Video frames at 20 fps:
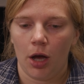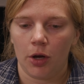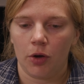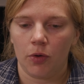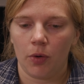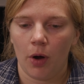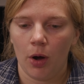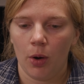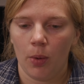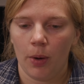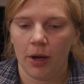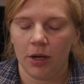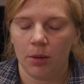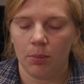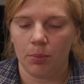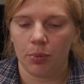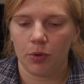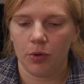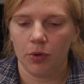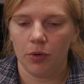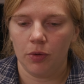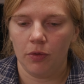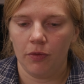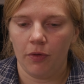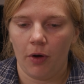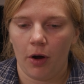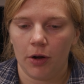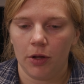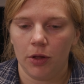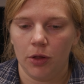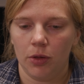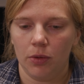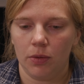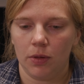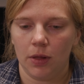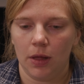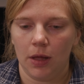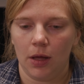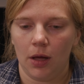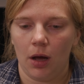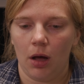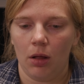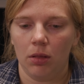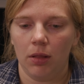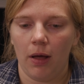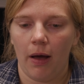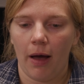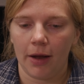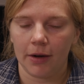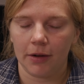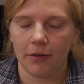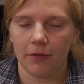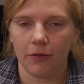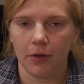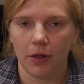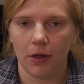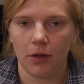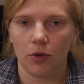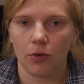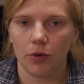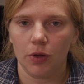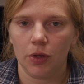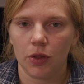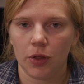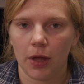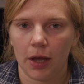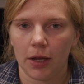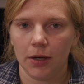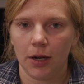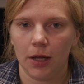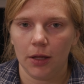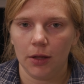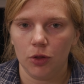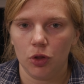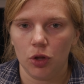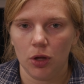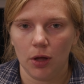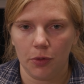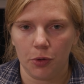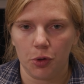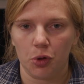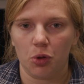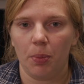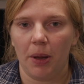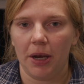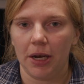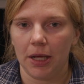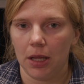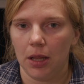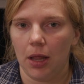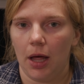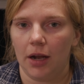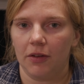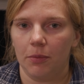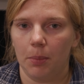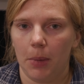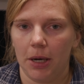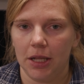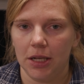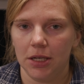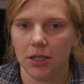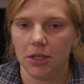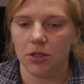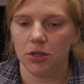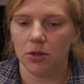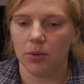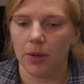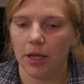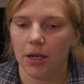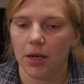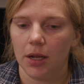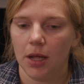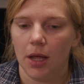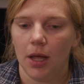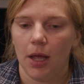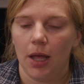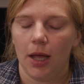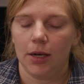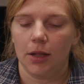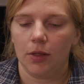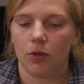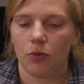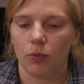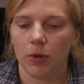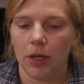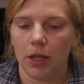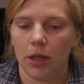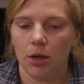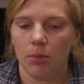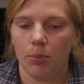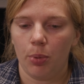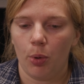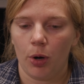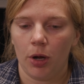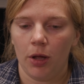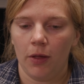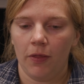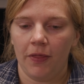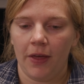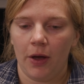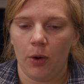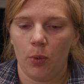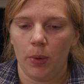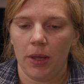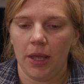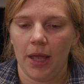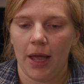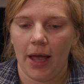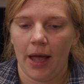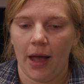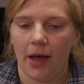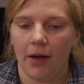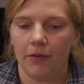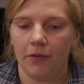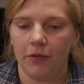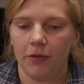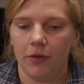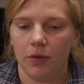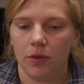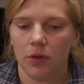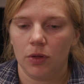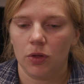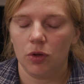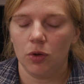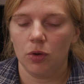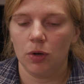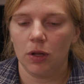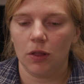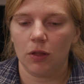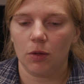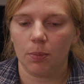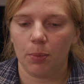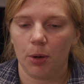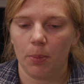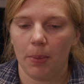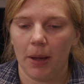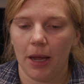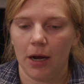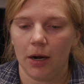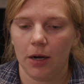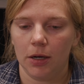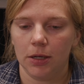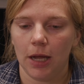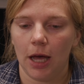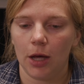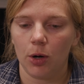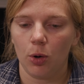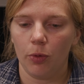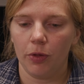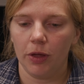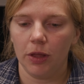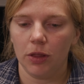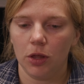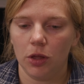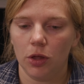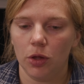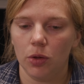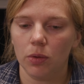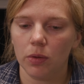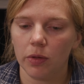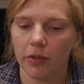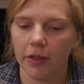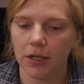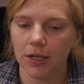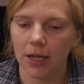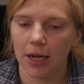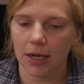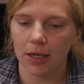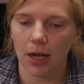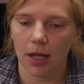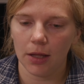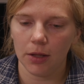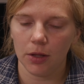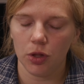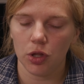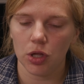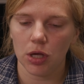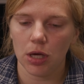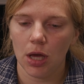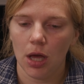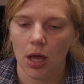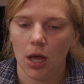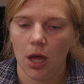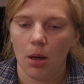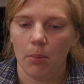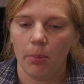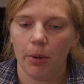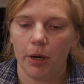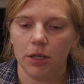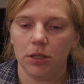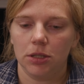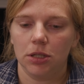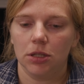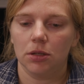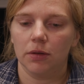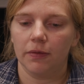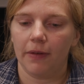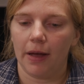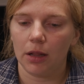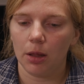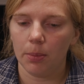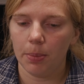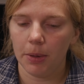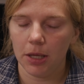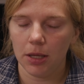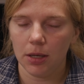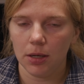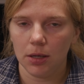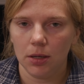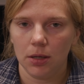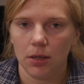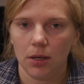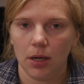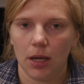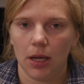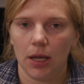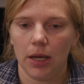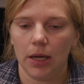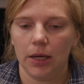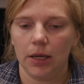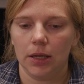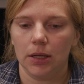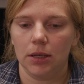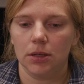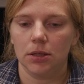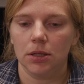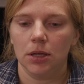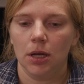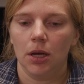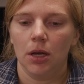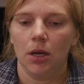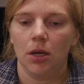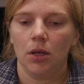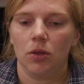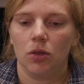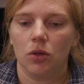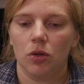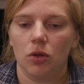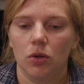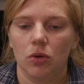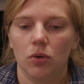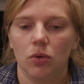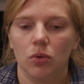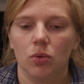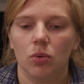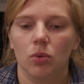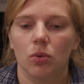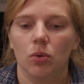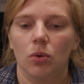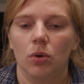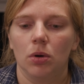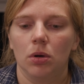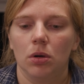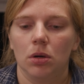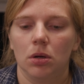grow and improve, are using a lot of increased technology, and they're spending a lot of money to do it. And it's really important that we have students prepared not only to use the technology, but to develop it and to